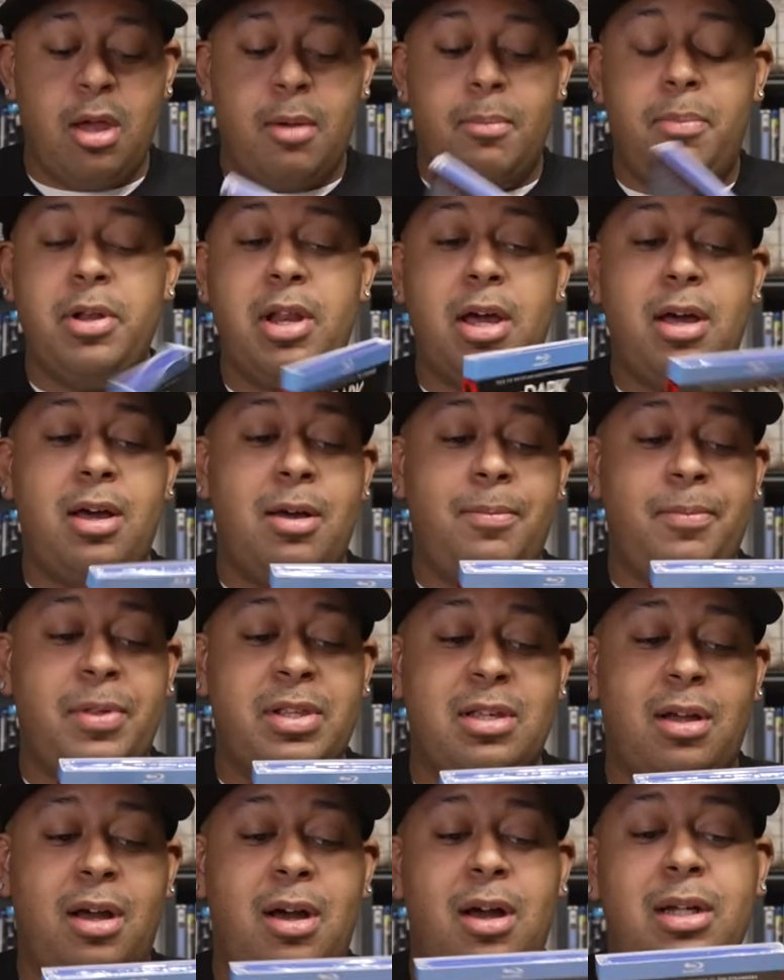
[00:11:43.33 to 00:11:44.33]
But
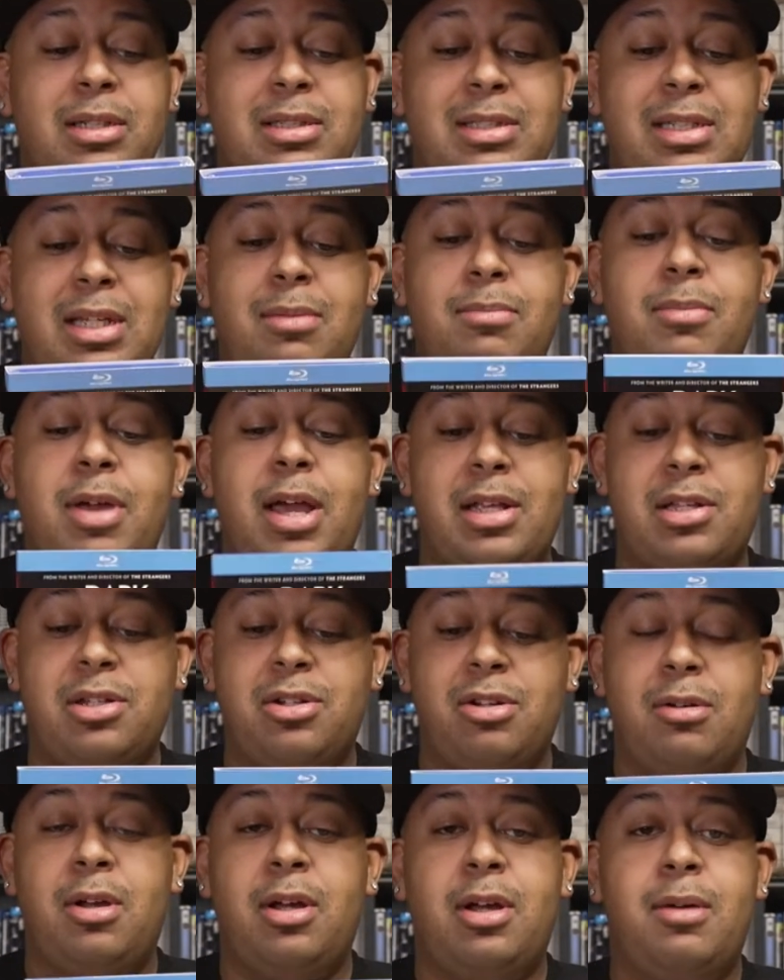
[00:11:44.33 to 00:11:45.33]
it's a haunting
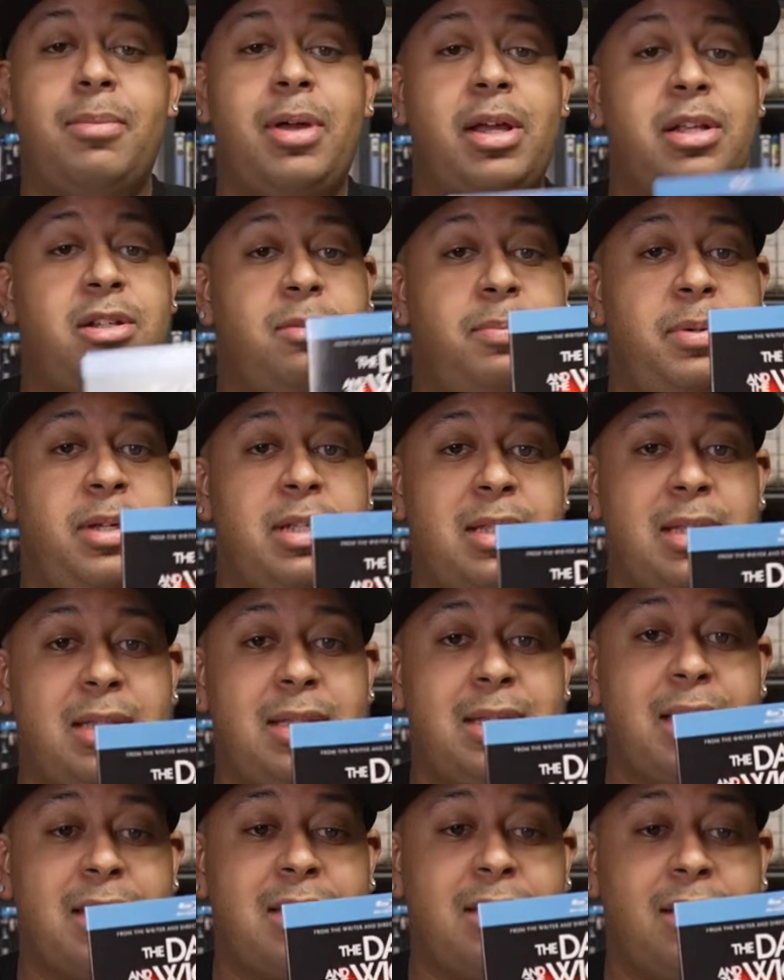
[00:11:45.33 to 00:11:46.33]
masterpiece, it
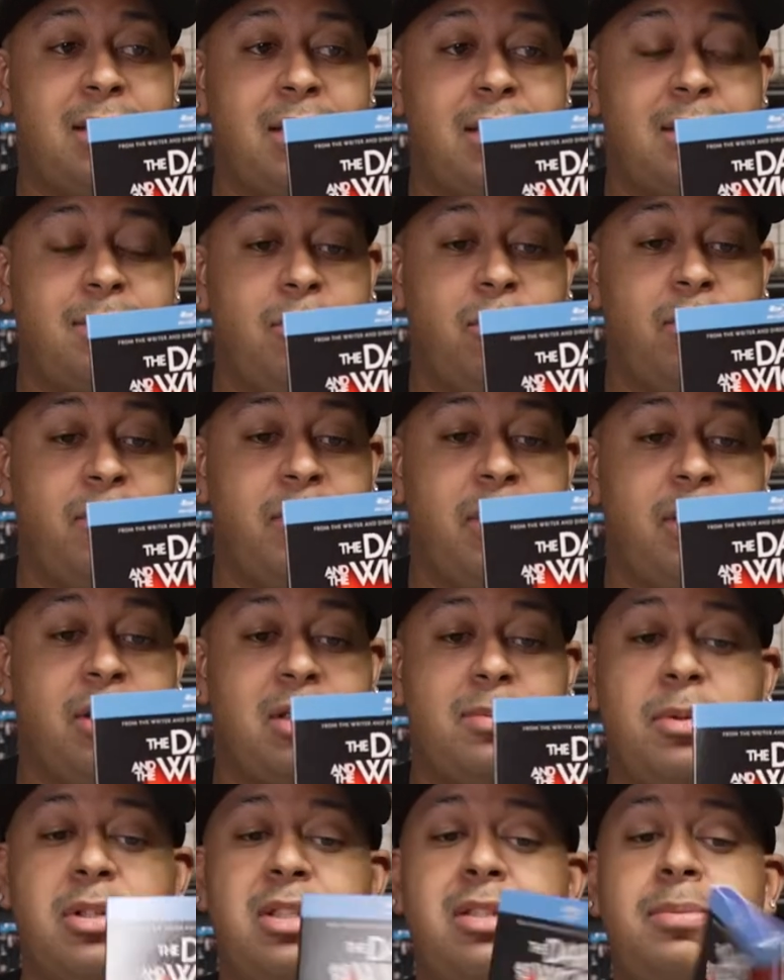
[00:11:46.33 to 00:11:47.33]
says on this movie. It's
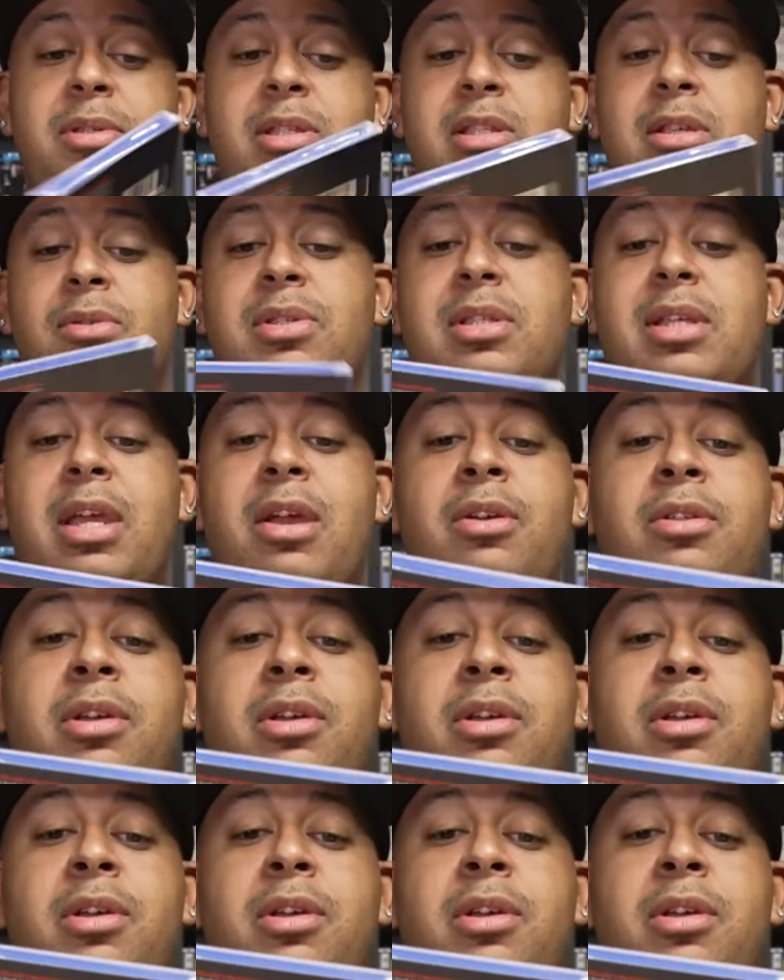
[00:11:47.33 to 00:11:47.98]
supposed to be so scary.